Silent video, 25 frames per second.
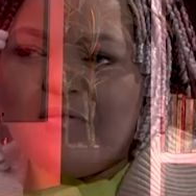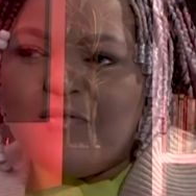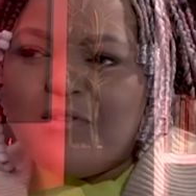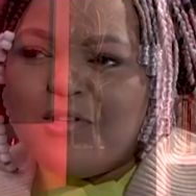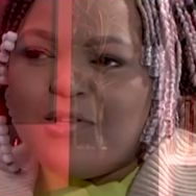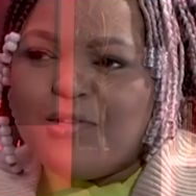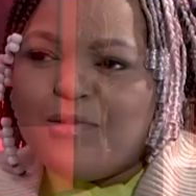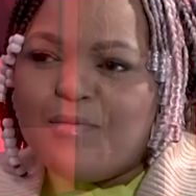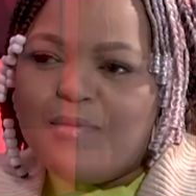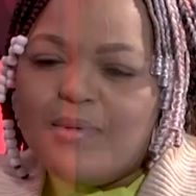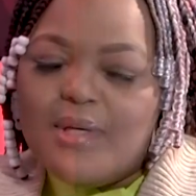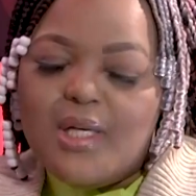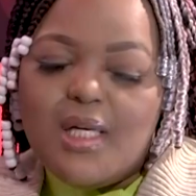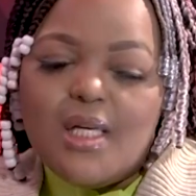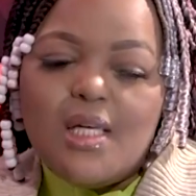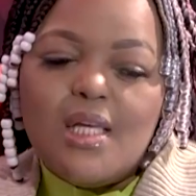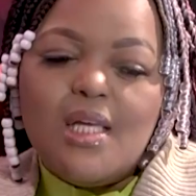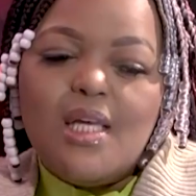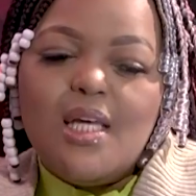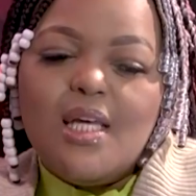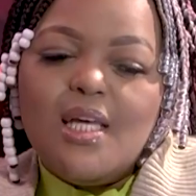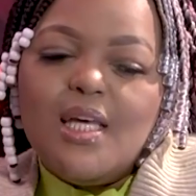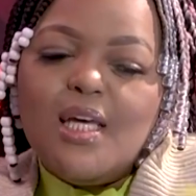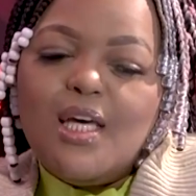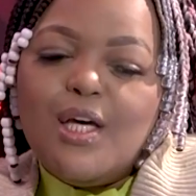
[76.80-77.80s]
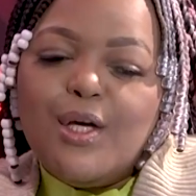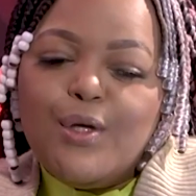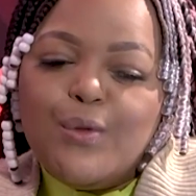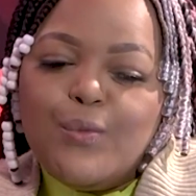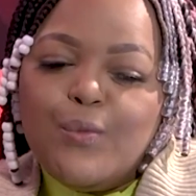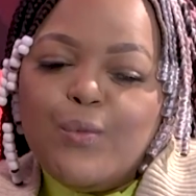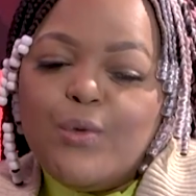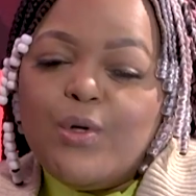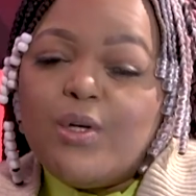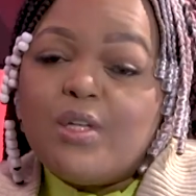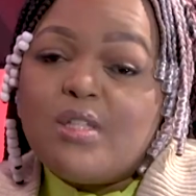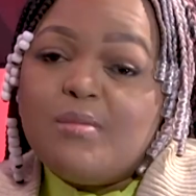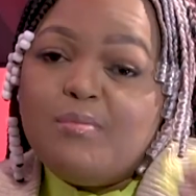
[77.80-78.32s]
it to me. It
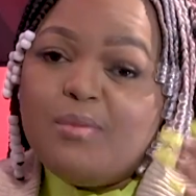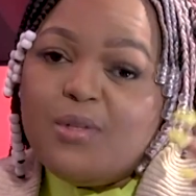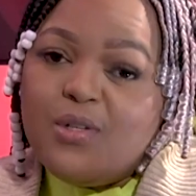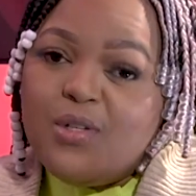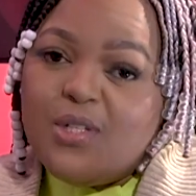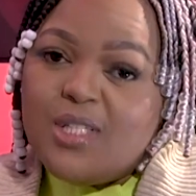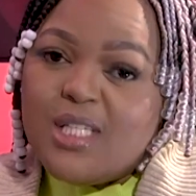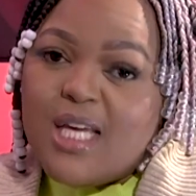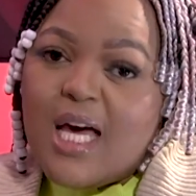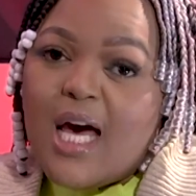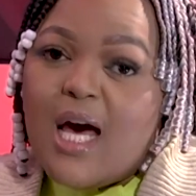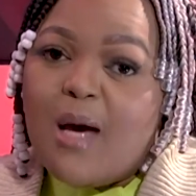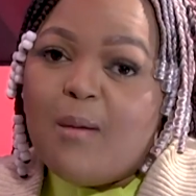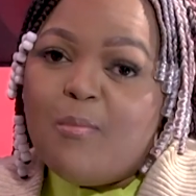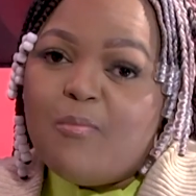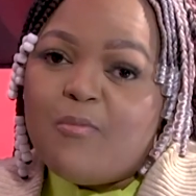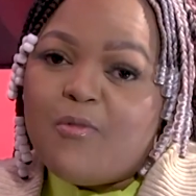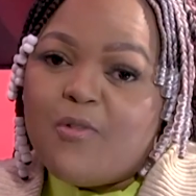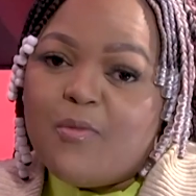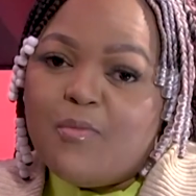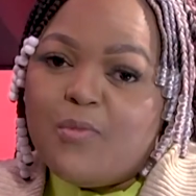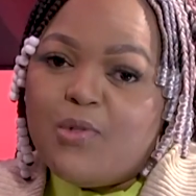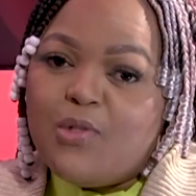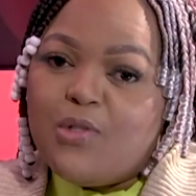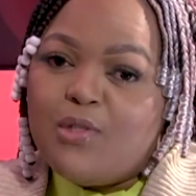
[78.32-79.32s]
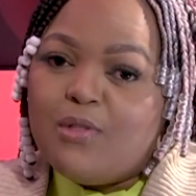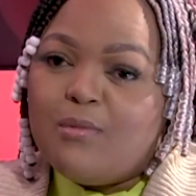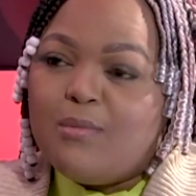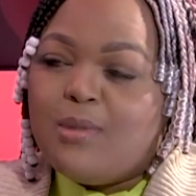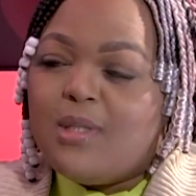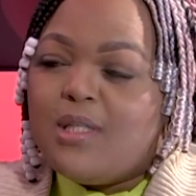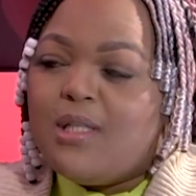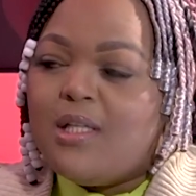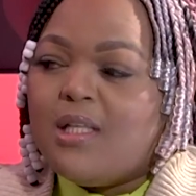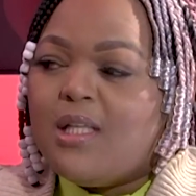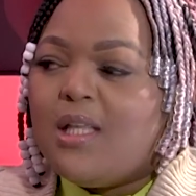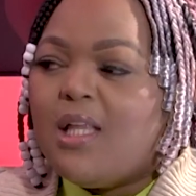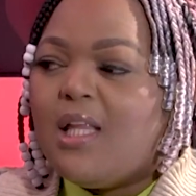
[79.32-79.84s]
works because I am from
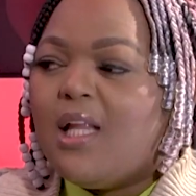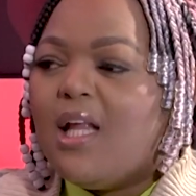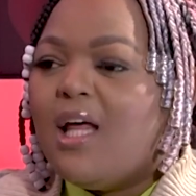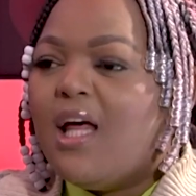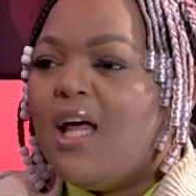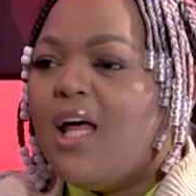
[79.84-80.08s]
Durban.